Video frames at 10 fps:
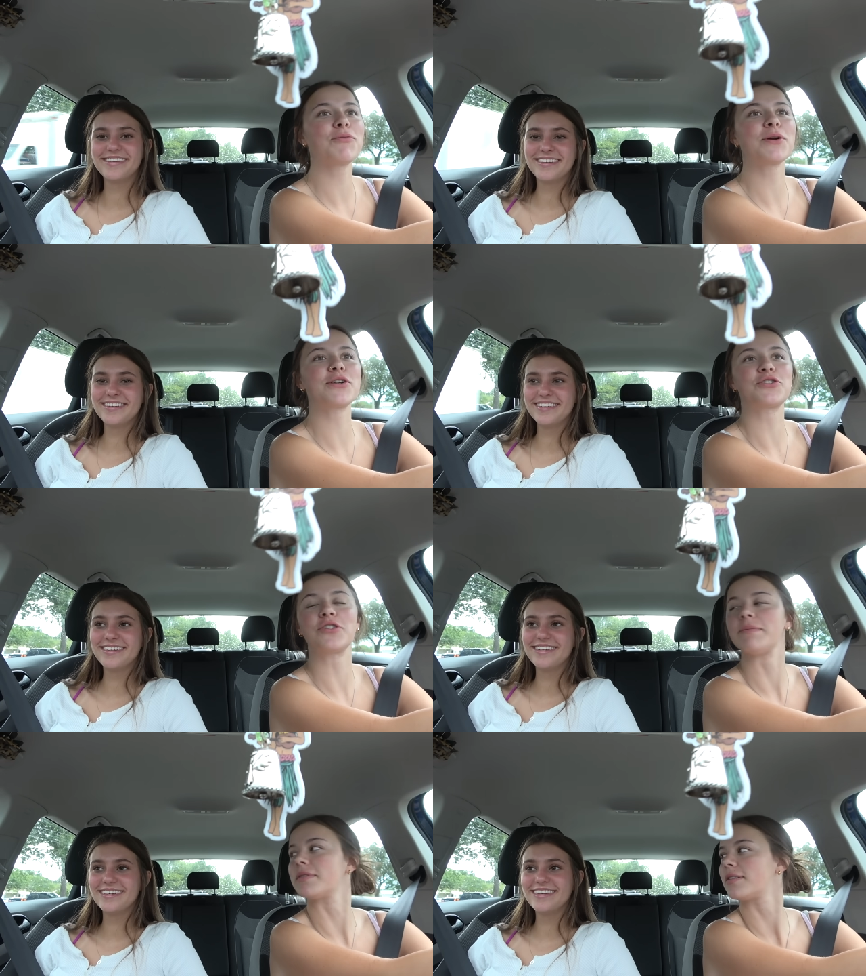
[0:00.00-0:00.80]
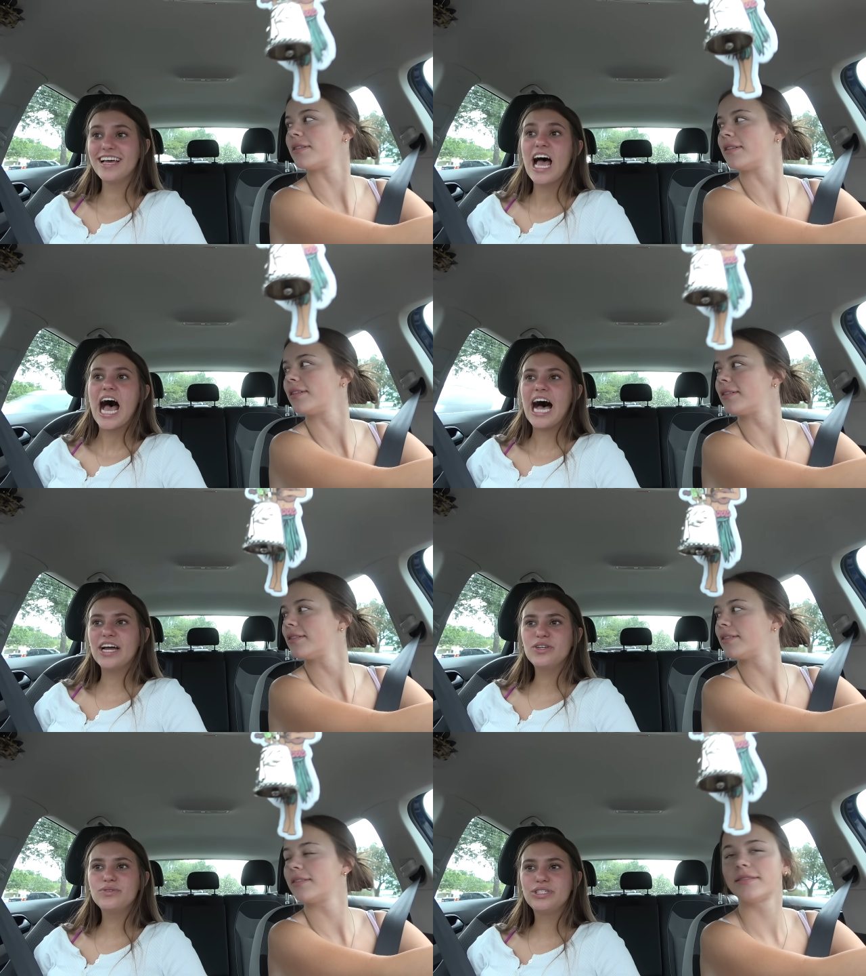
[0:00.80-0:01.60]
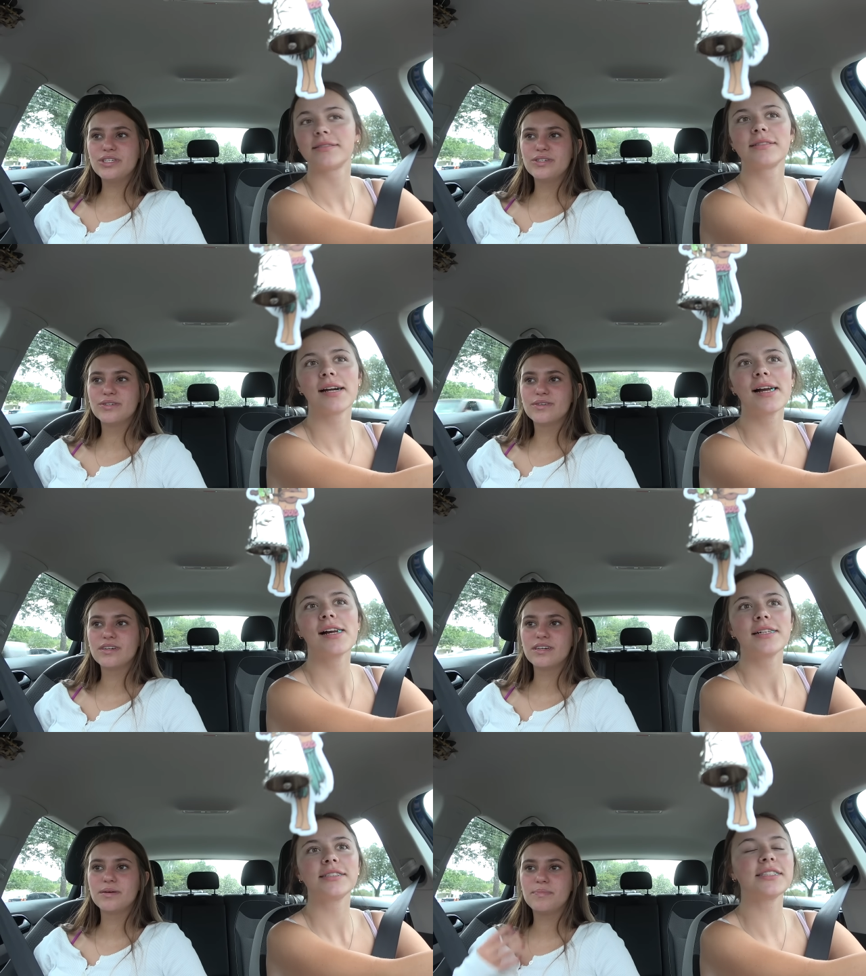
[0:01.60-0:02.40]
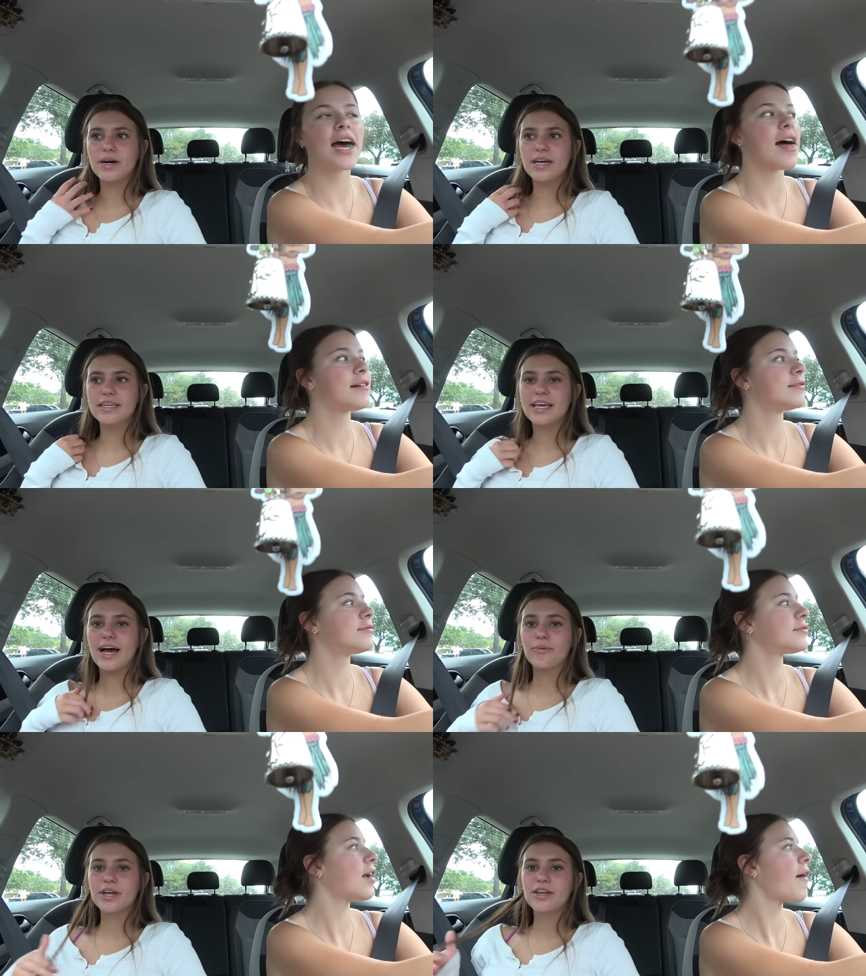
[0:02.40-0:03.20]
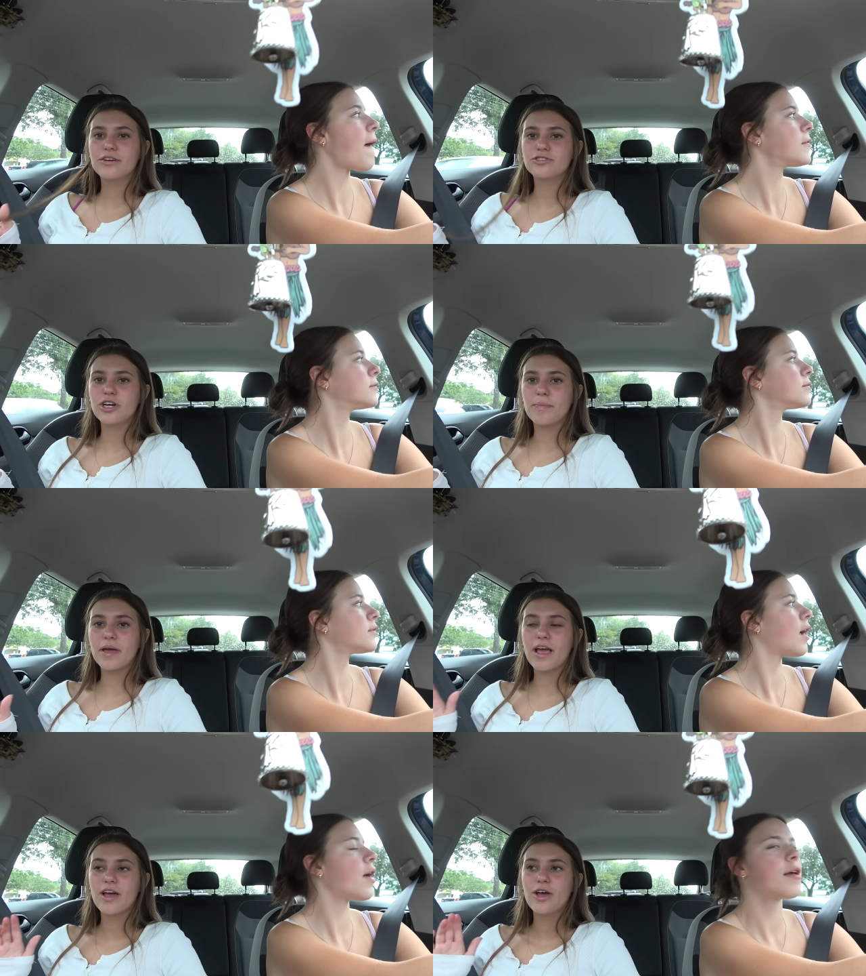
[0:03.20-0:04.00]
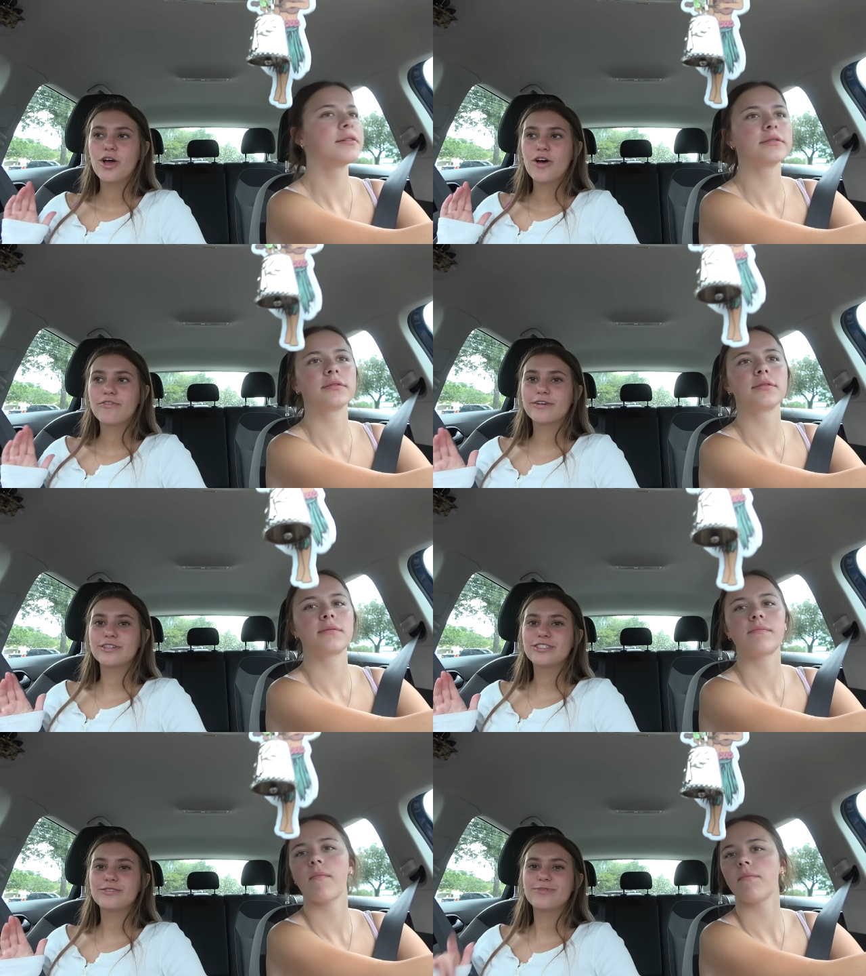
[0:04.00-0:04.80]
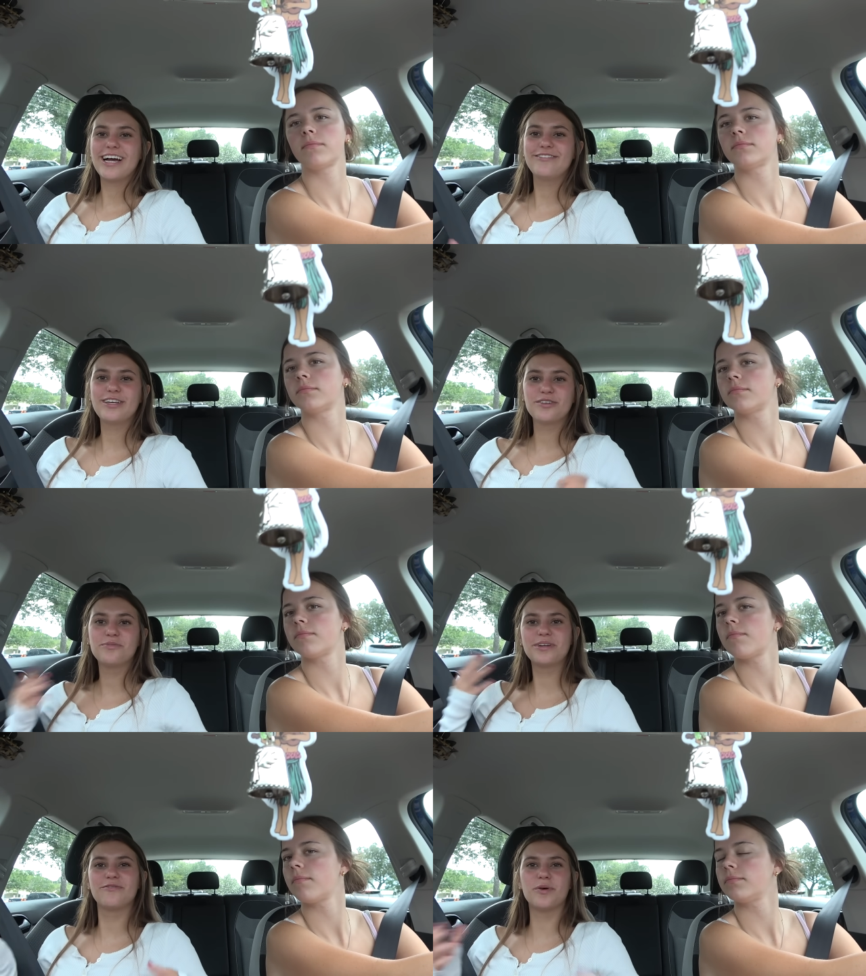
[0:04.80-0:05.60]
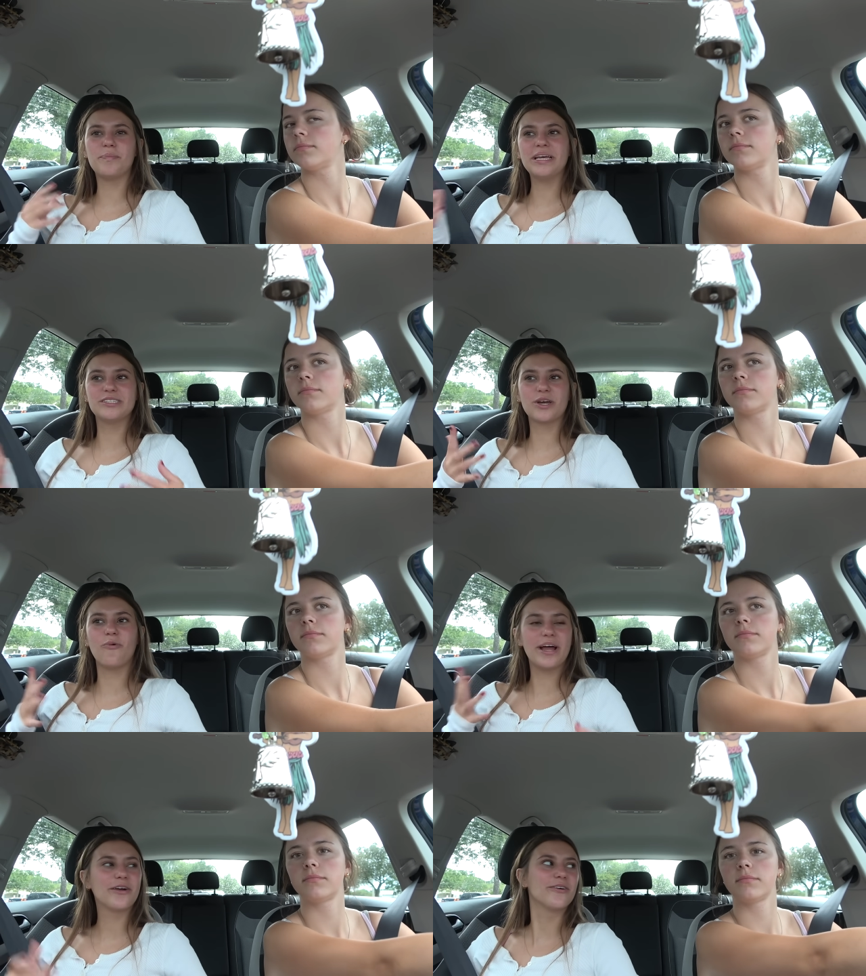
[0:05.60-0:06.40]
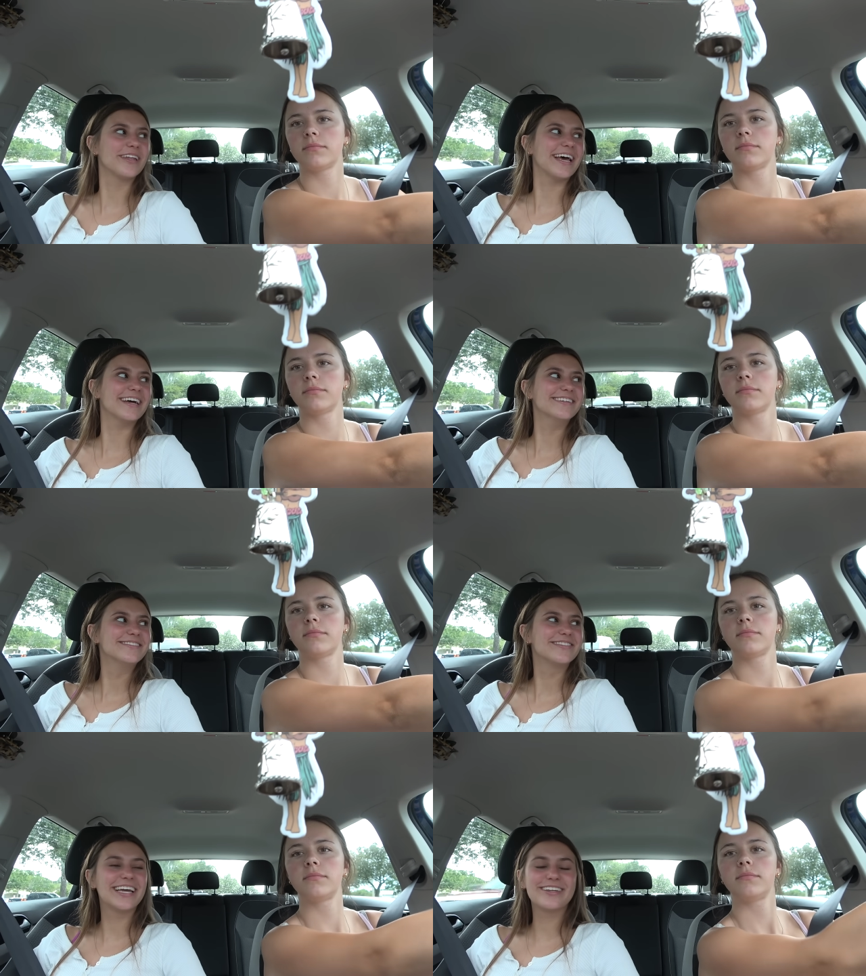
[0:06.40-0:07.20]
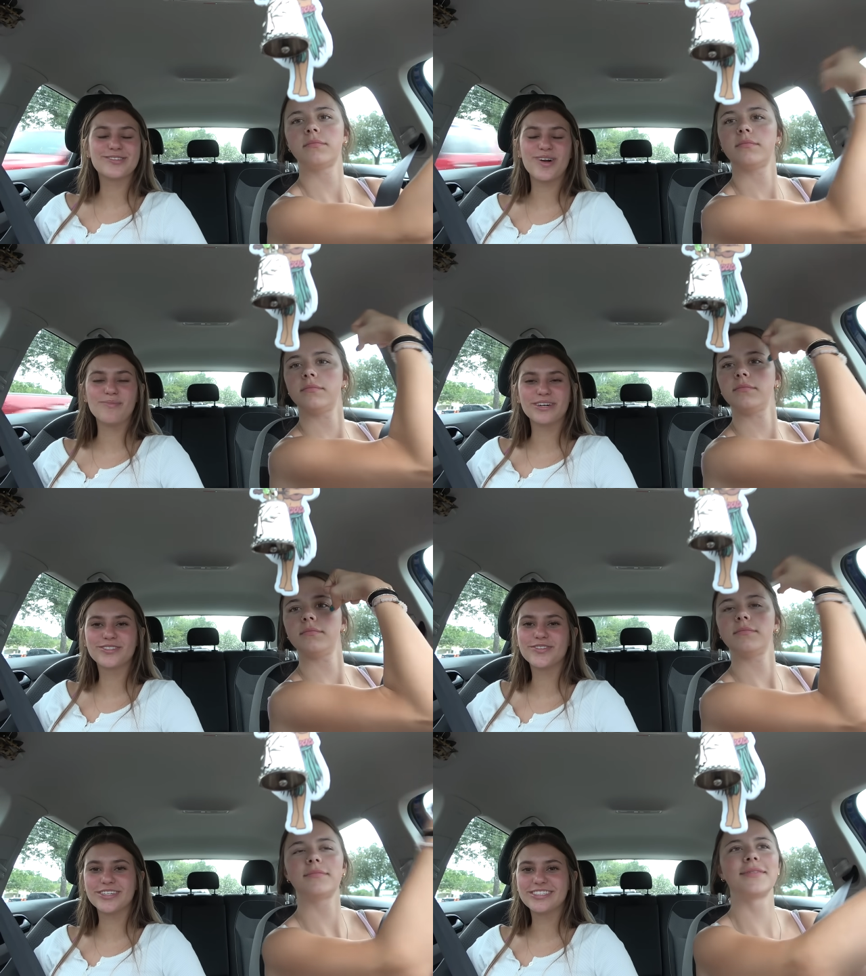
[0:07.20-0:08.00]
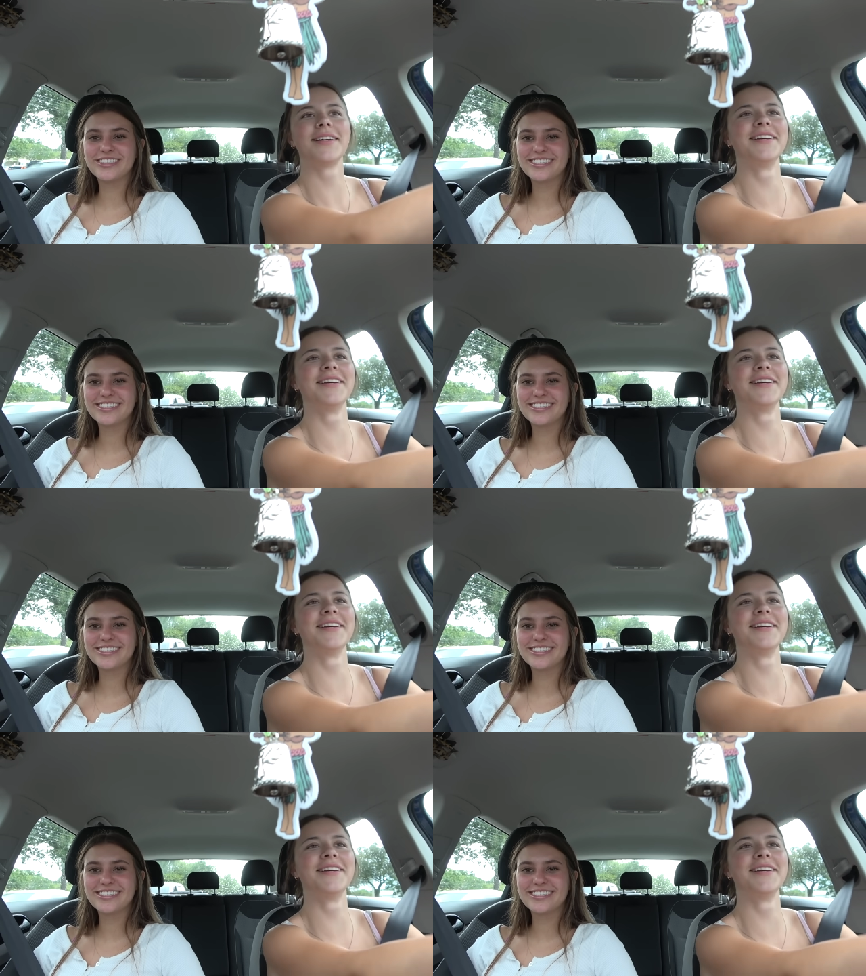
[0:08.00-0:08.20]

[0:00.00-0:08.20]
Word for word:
Speaker 1: the weirdest dreams. I do too. Yeah. But yeah, we're gonna go shopping. First, we're having a little bit of a basic white girl day. We're getting Starbucks first.